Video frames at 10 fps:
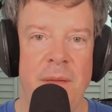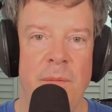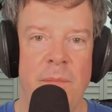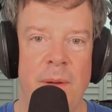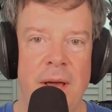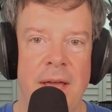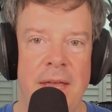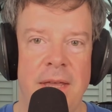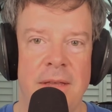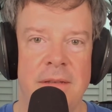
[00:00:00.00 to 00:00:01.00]
people
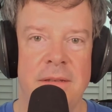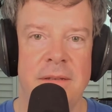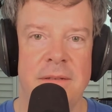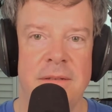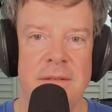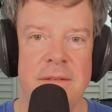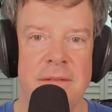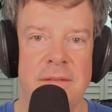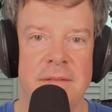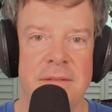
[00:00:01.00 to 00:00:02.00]
buy,
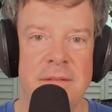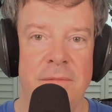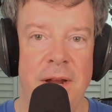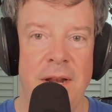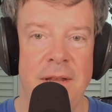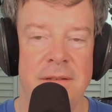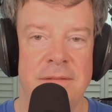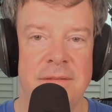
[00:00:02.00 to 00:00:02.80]
you ready?